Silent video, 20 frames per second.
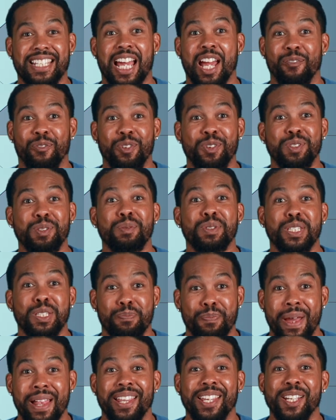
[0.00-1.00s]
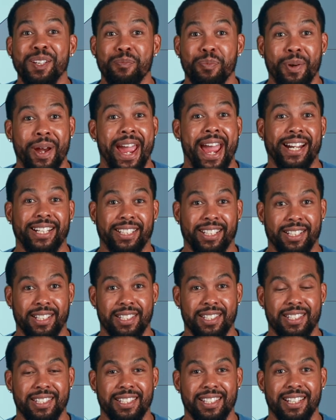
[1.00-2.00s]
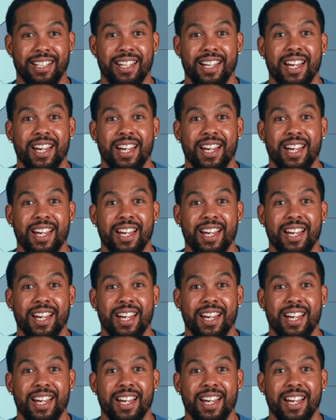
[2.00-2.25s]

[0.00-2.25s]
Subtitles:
time for some spelling practice.